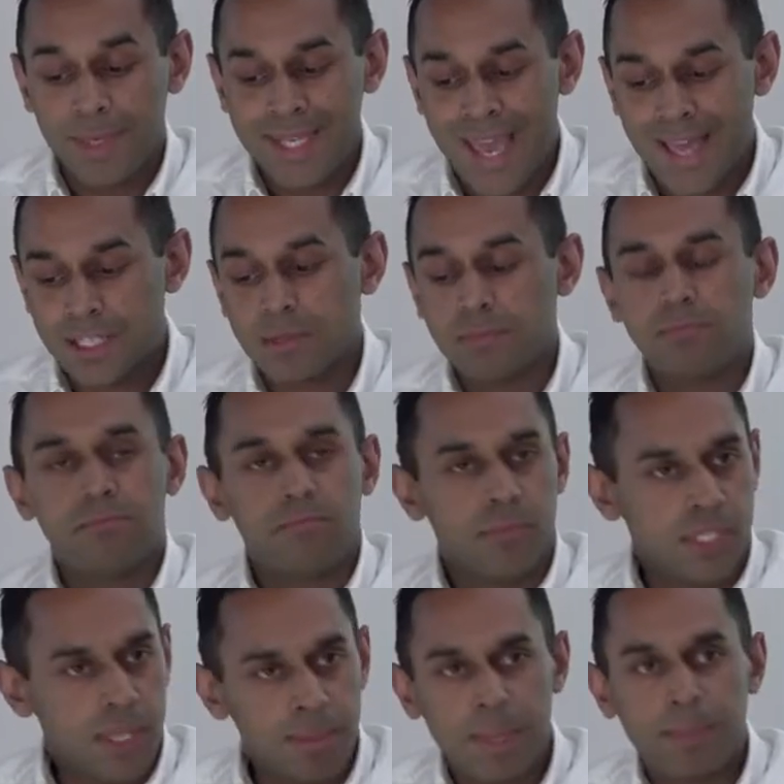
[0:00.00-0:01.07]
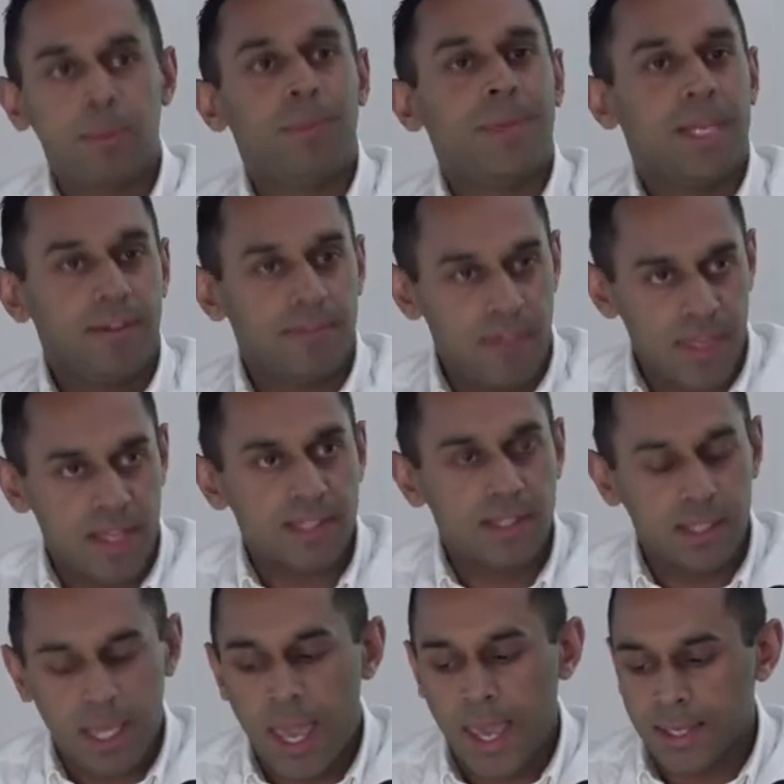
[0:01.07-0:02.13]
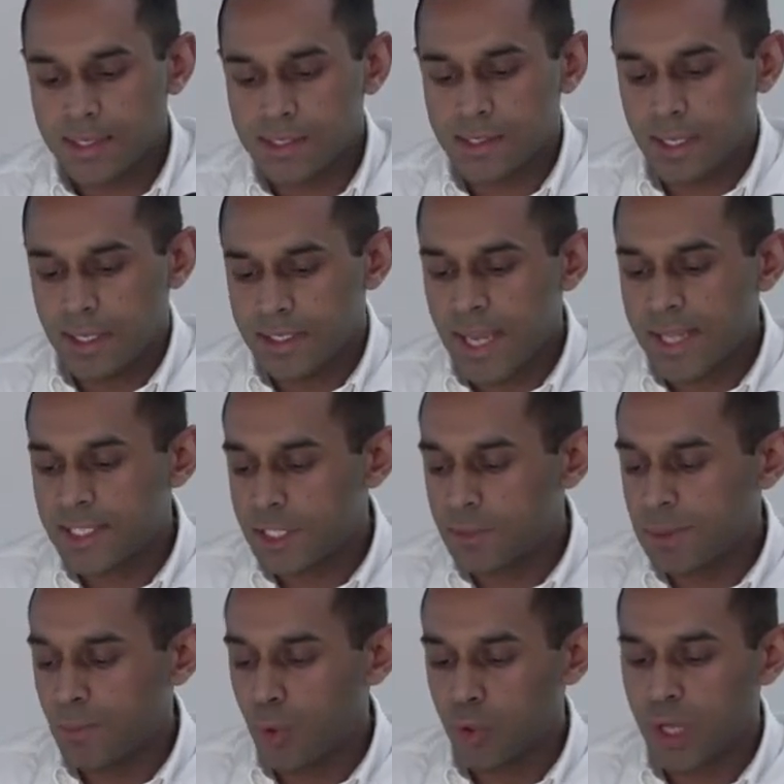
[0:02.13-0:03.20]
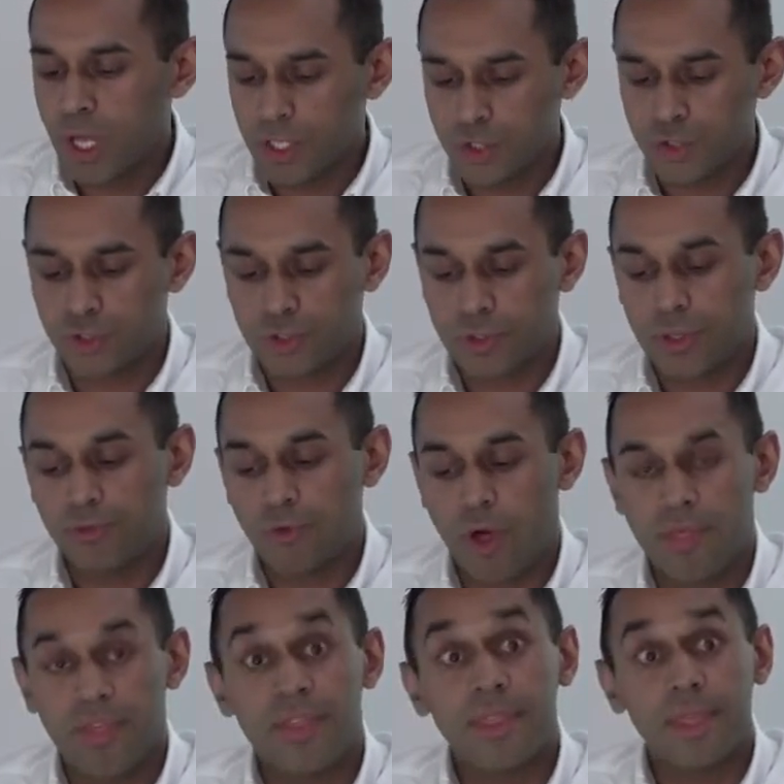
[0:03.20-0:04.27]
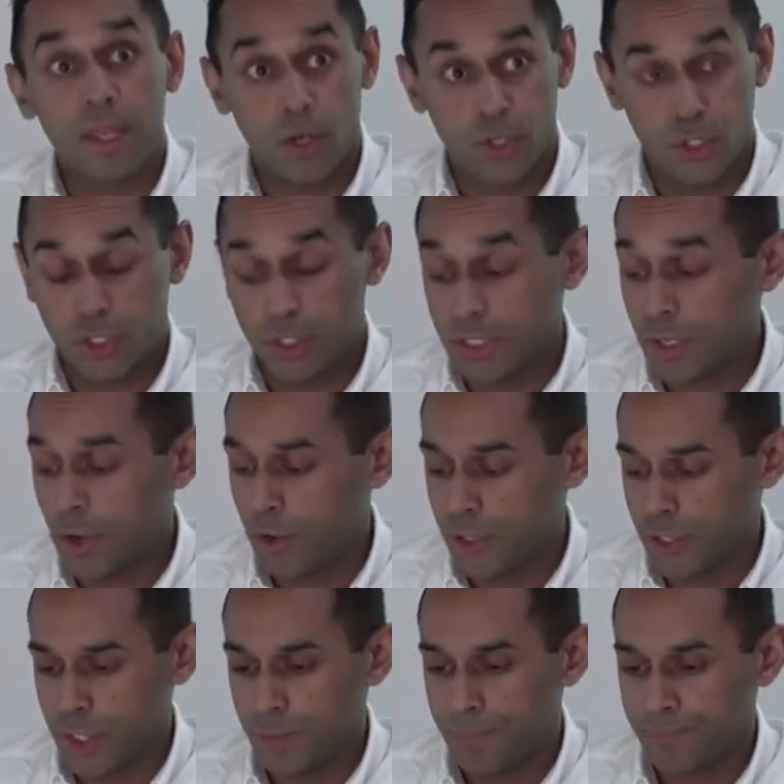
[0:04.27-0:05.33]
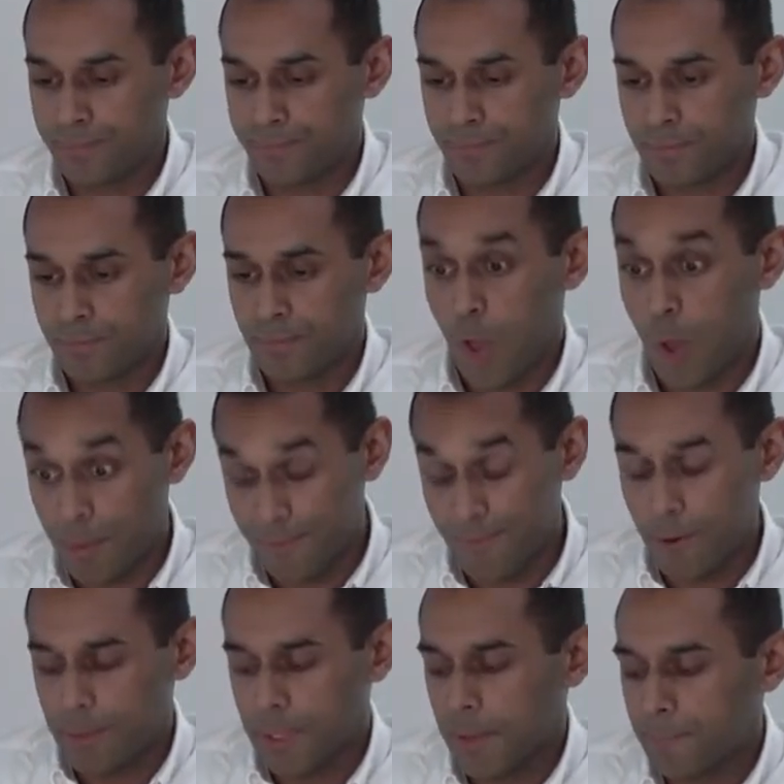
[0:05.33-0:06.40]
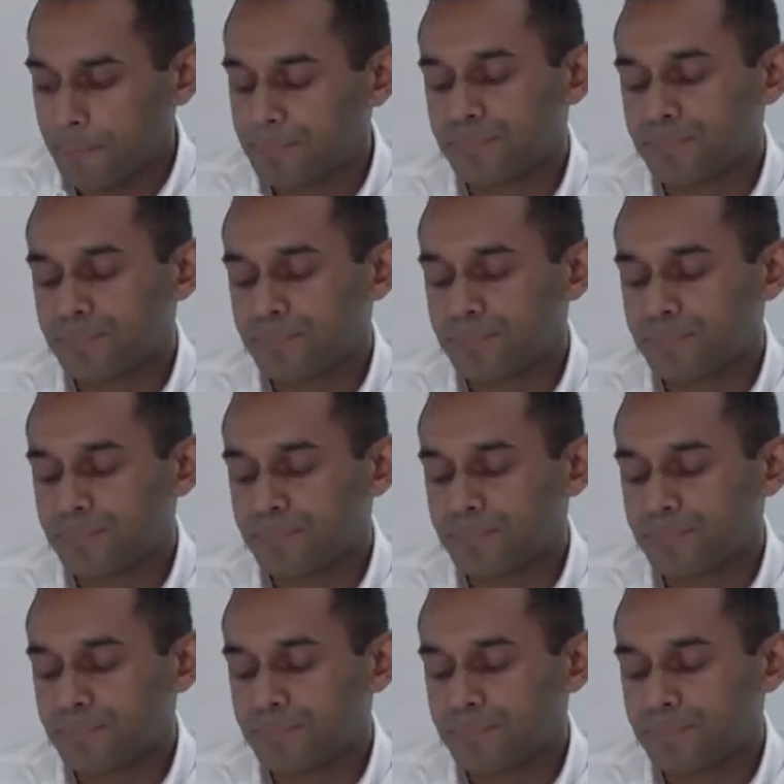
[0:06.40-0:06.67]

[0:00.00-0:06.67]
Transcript: yet some people believe that that's the case. It tends to be more cultural rather than theological in origin, homophobia.